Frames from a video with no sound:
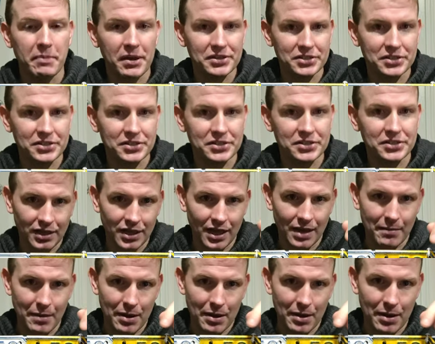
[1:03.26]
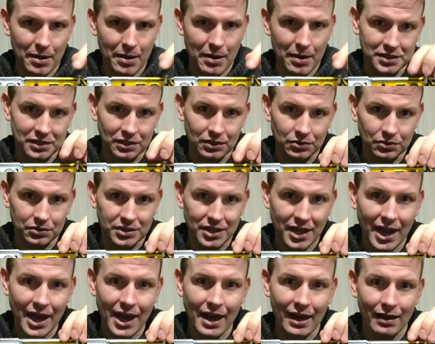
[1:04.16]
basically came out with these little
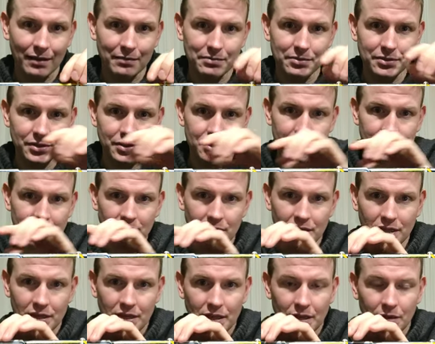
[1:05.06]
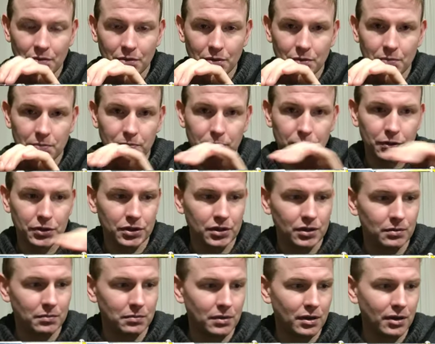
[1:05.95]
tabs and they would put
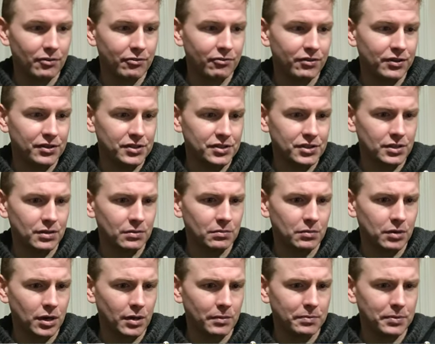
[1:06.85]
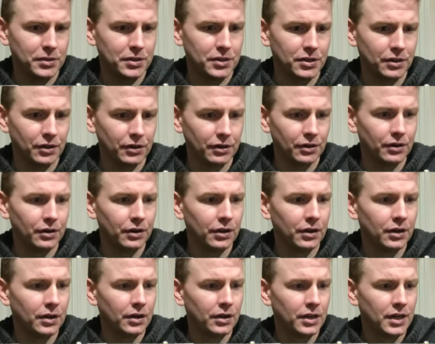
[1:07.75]
them, affix them up here,
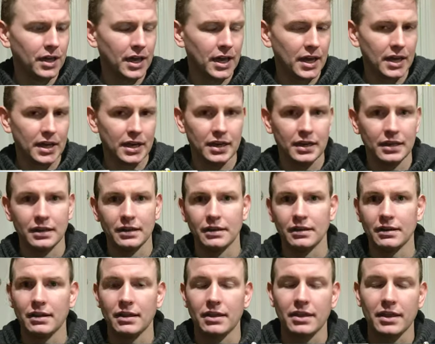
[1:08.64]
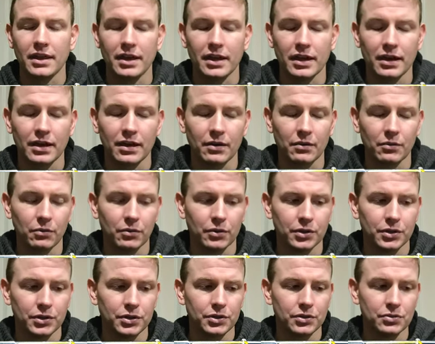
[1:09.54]
and they
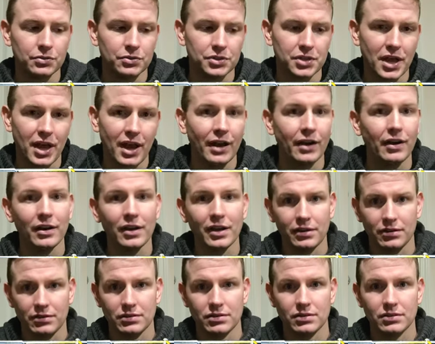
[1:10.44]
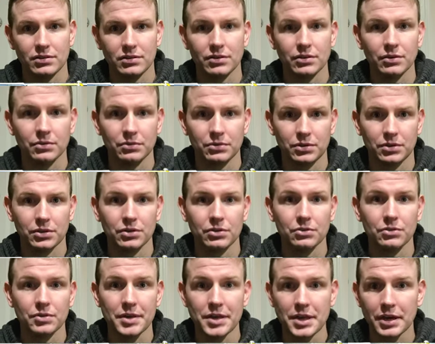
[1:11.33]
would use that to denote the
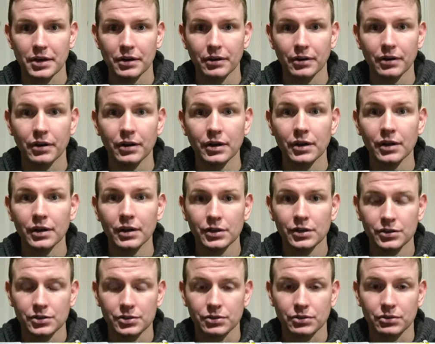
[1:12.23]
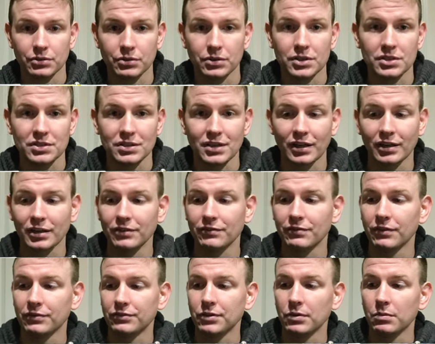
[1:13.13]
new year. So this
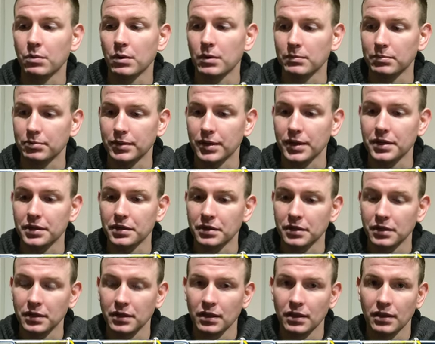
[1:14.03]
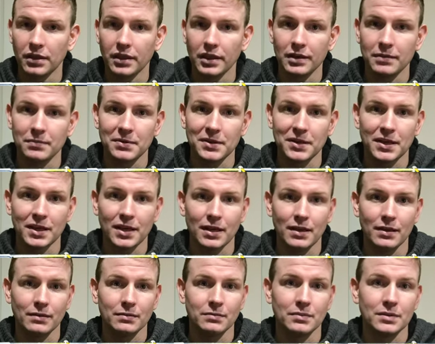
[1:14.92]
1951 plate then
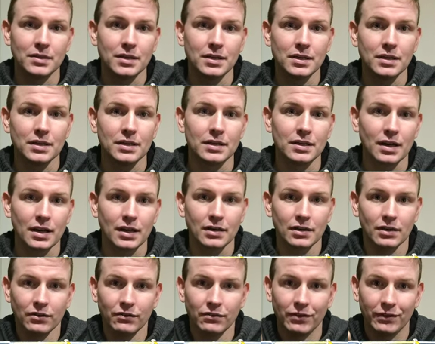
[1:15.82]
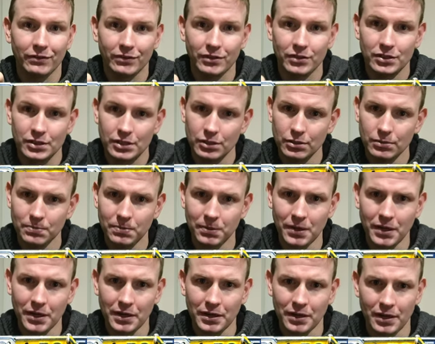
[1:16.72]
became the 1952
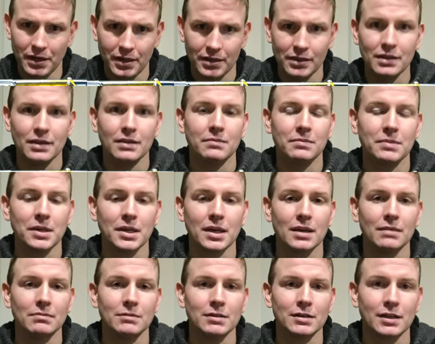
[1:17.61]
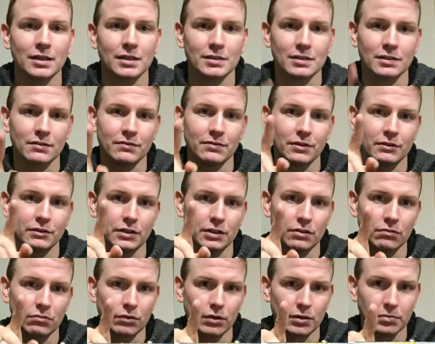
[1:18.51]
plate, and then became the
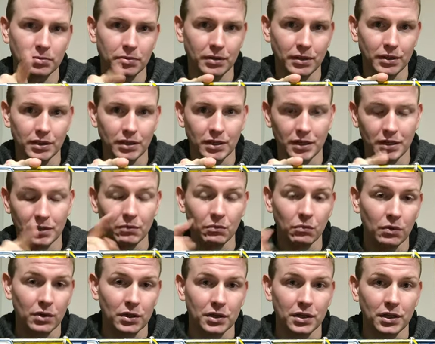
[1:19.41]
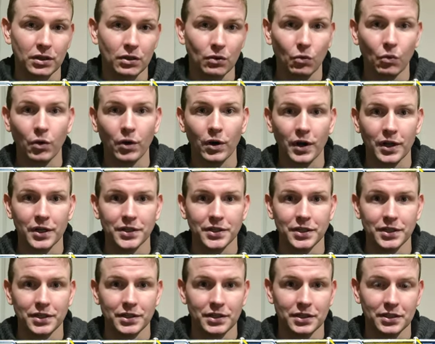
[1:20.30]
1953 plate, and then the war
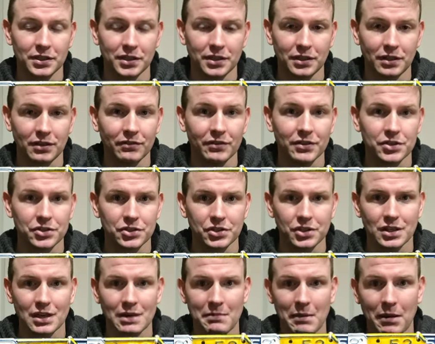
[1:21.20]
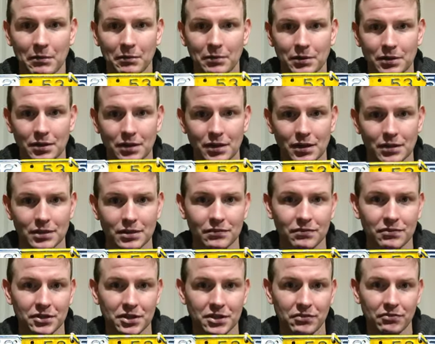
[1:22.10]
ended, and then they eventually came out with the
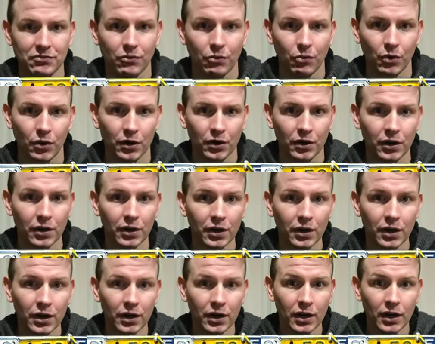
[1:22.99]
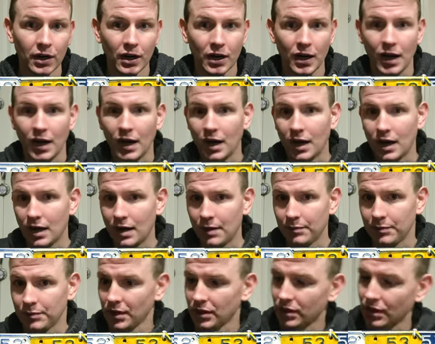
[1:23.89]
1954.
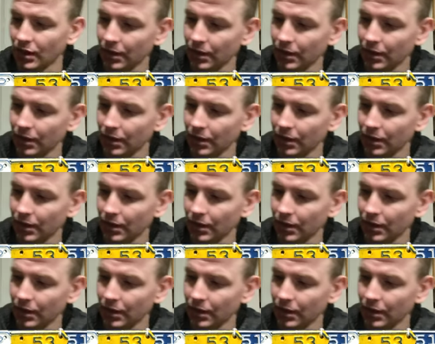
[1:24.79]
Um, the